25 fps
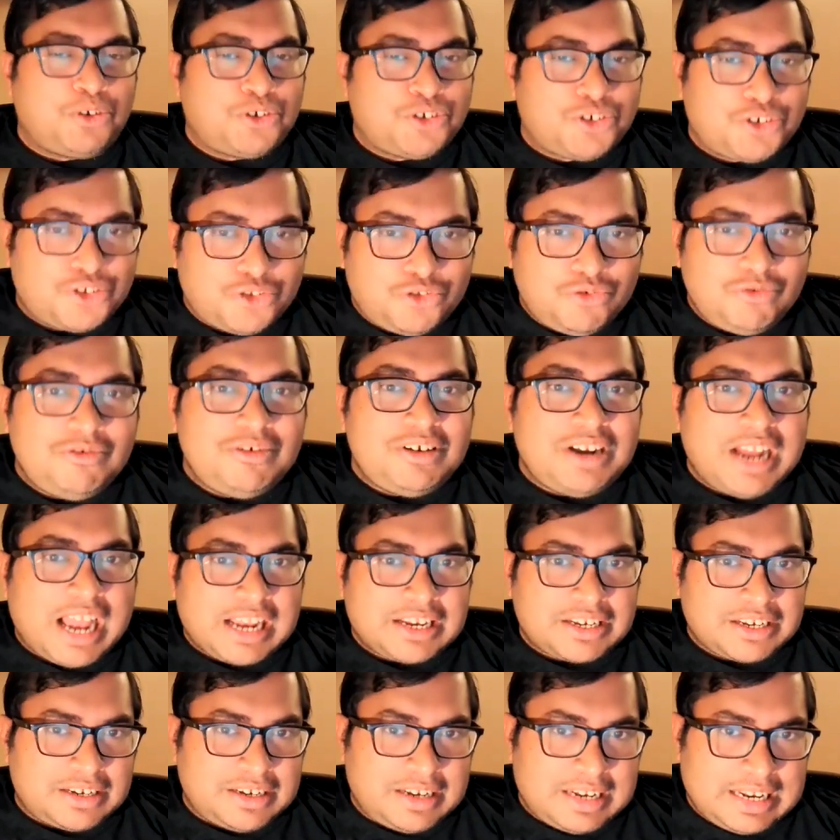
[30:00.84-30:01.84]
Pashto
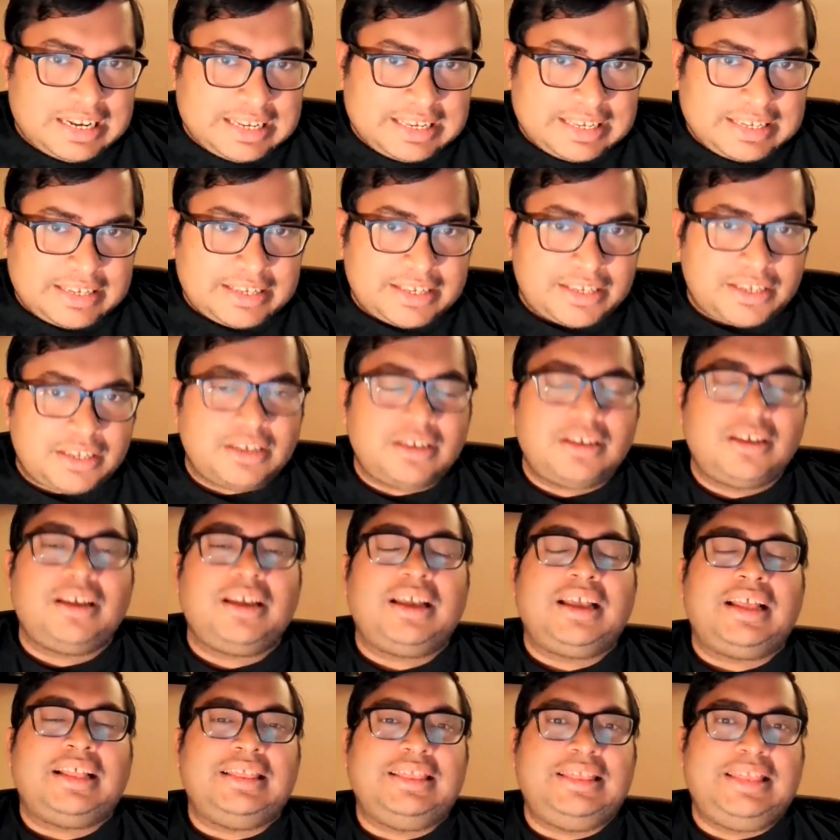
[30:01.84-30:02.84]
nationalists.
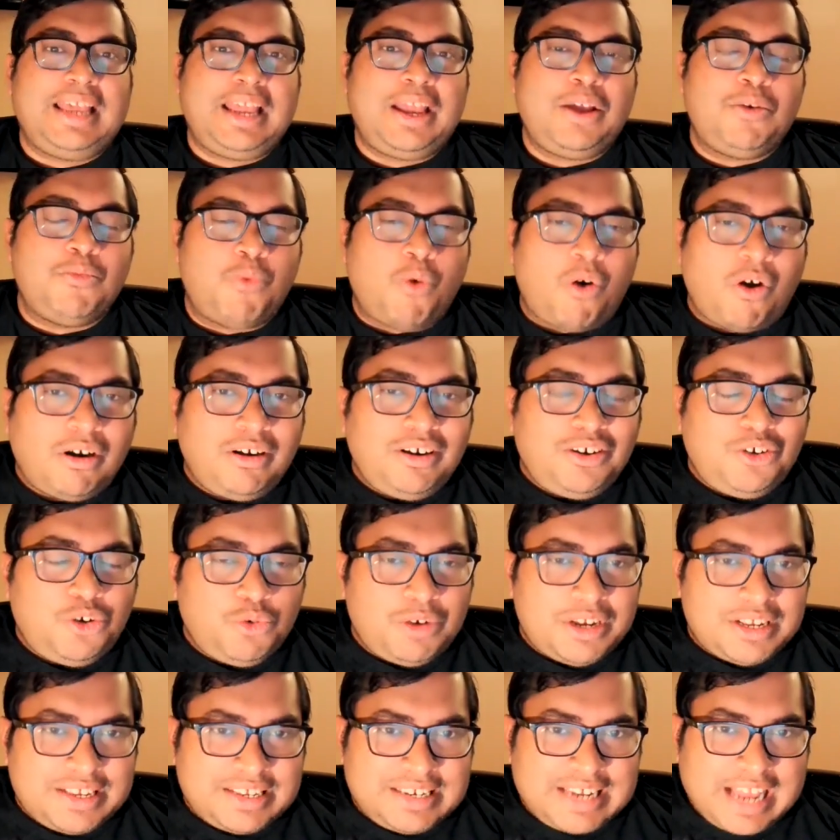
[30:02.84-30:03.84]
They want
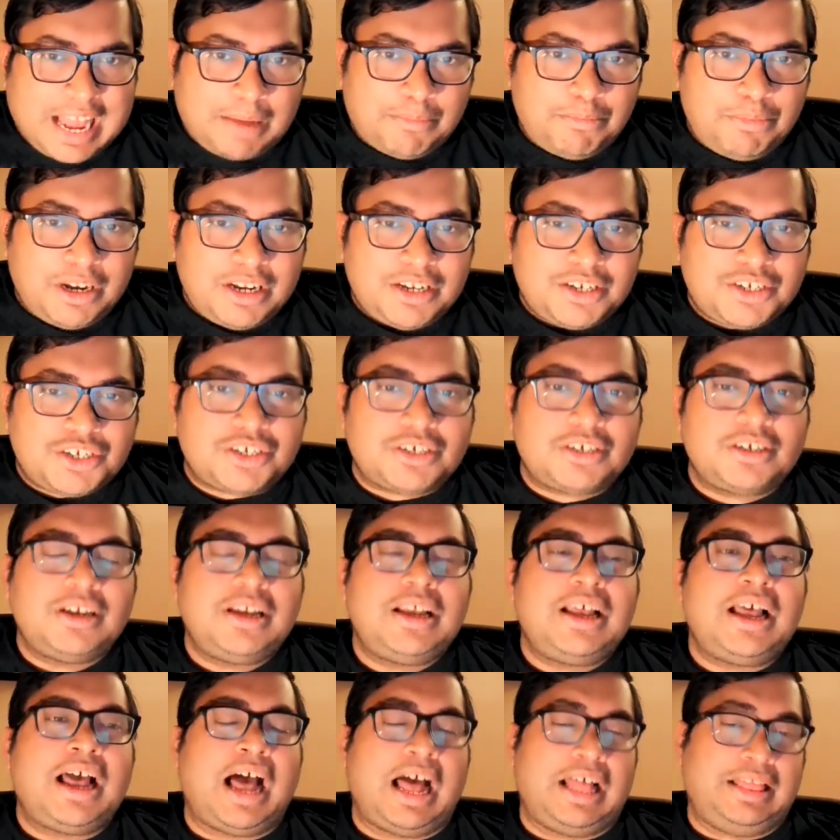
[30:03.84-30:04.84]
to establish
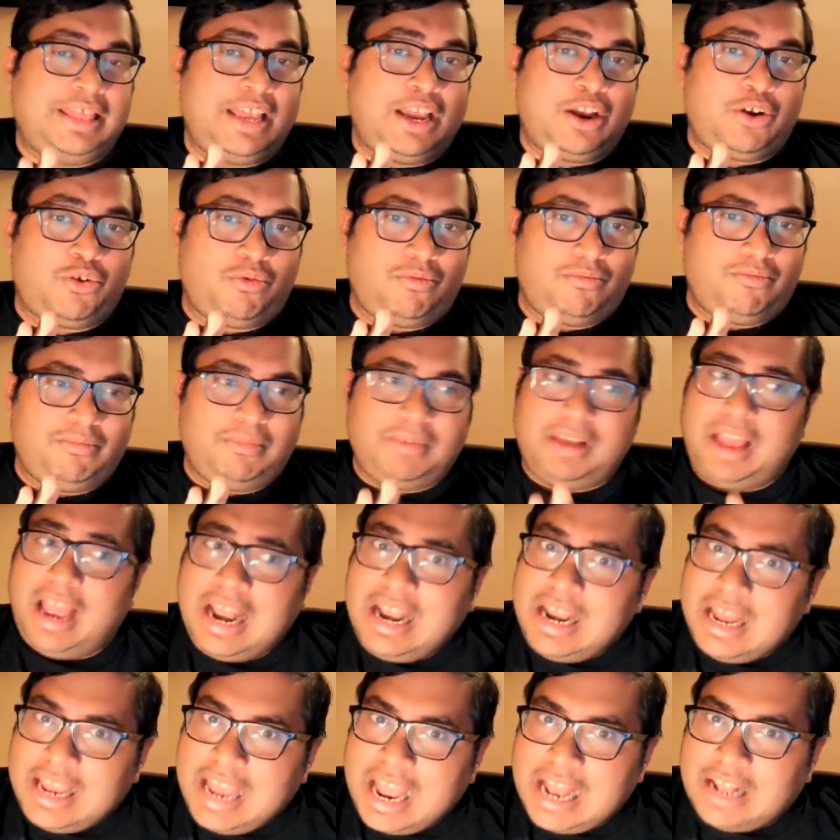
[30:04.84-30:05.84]
their,
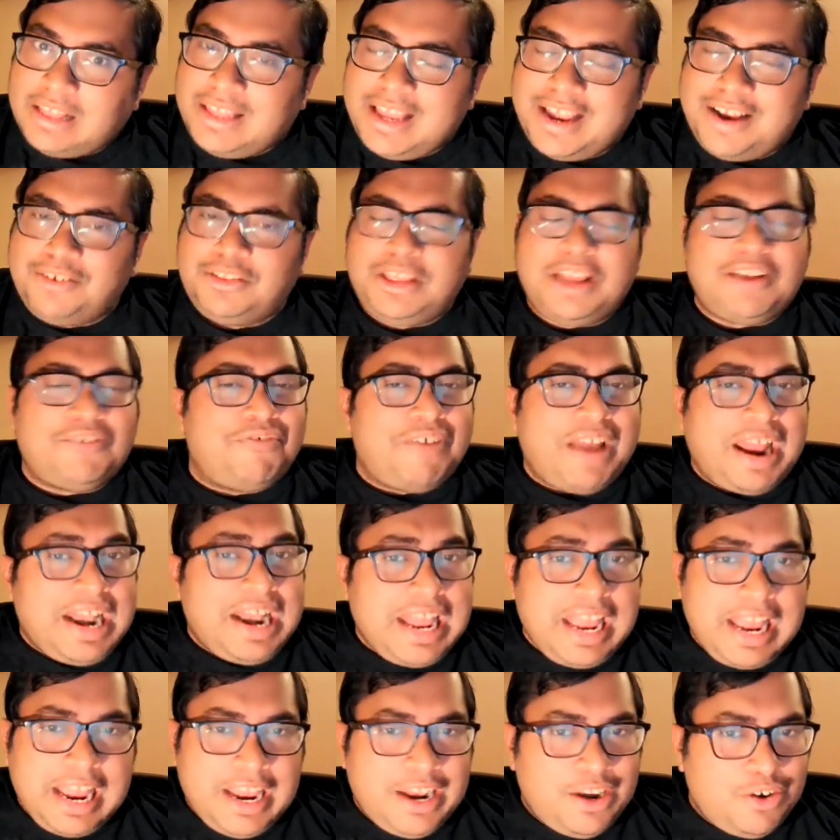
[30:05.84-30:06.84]
and again, they're
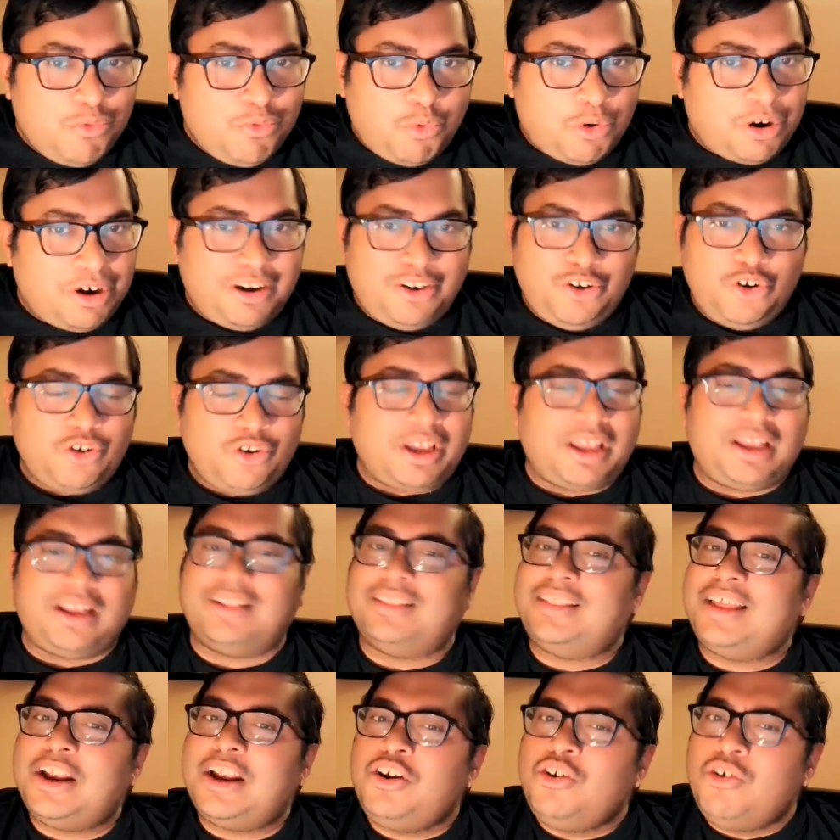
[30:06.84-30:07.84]
very inward
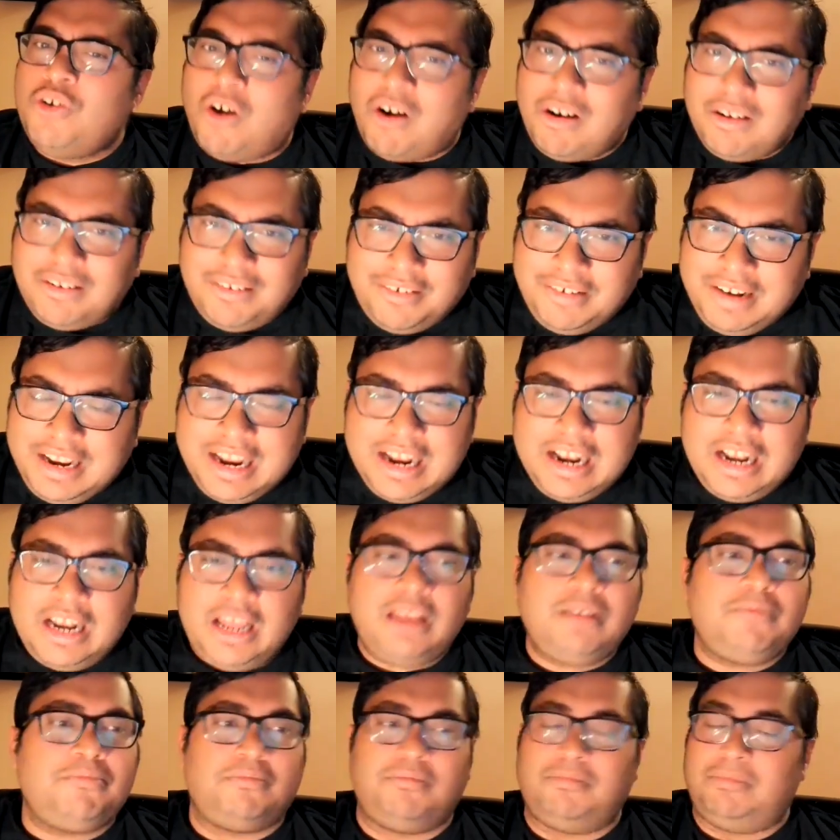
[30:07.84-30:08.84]
looking. They're not
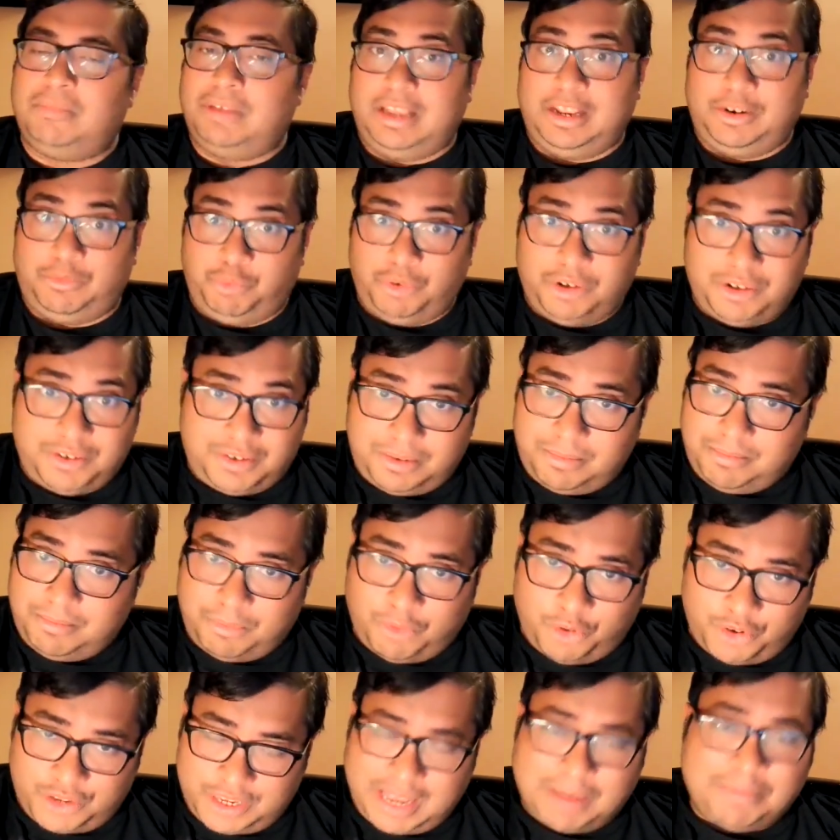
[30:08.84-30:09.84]
really, it was
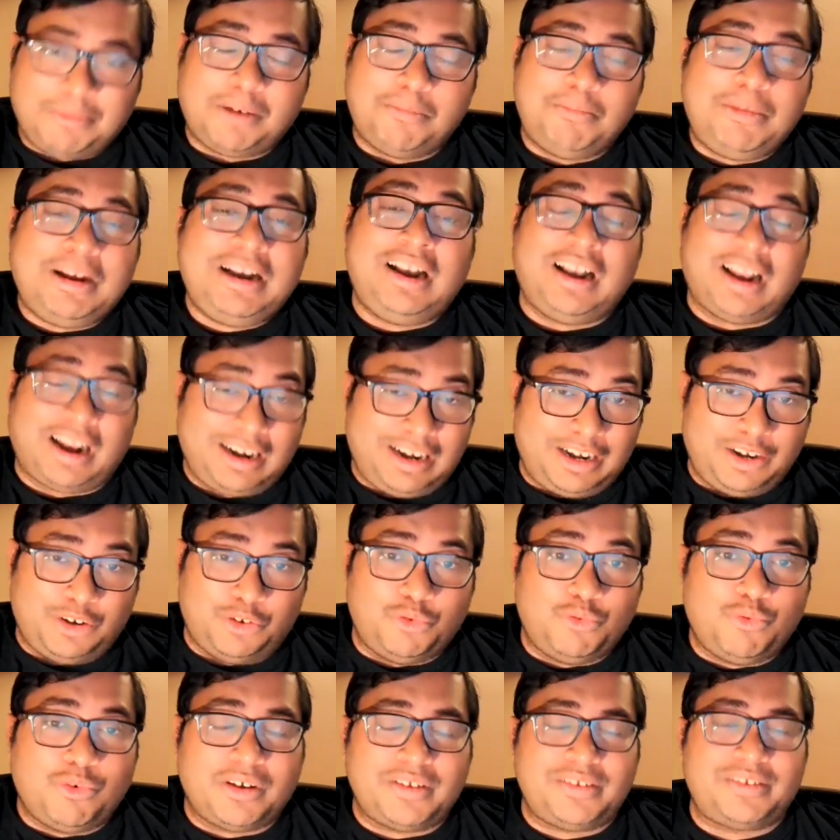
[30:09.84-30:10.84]
Osama bin Laden
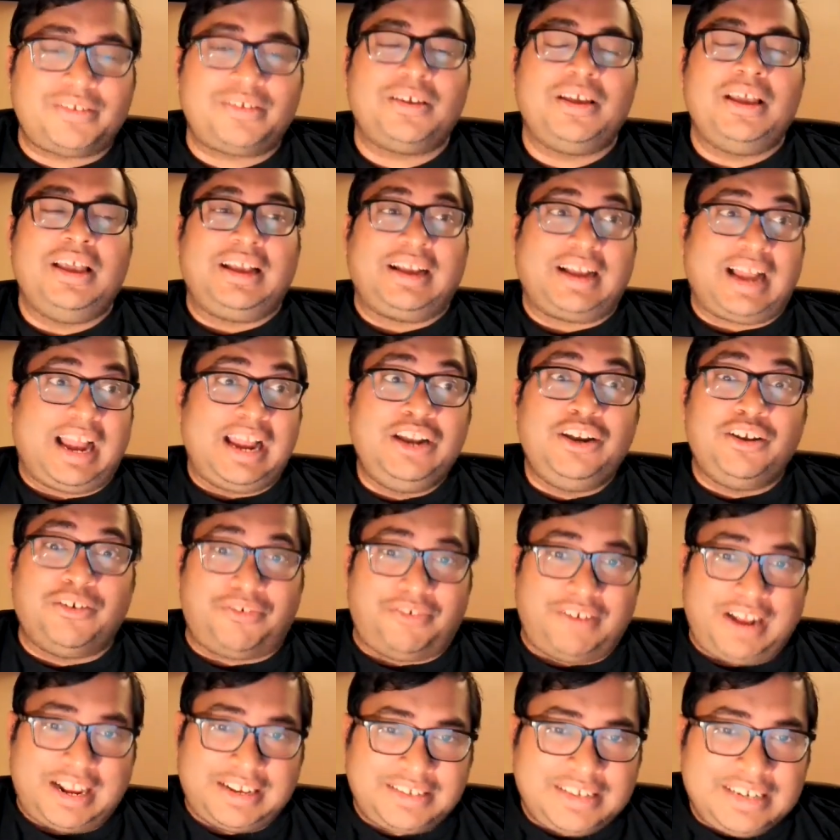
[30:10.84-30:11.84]
who was kind
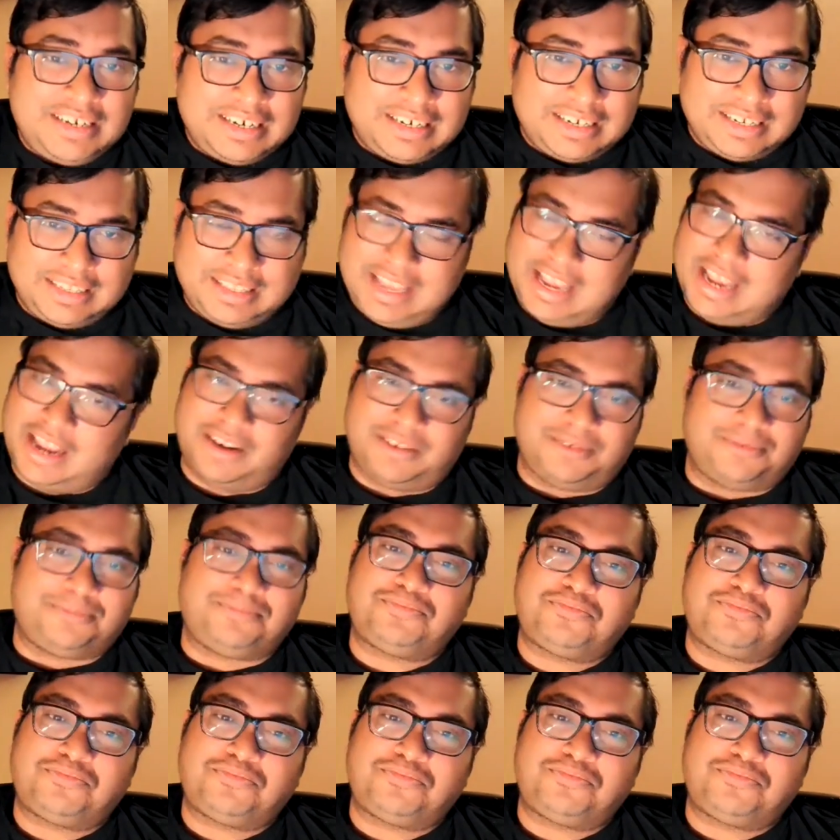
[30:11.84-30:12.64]
of resident there,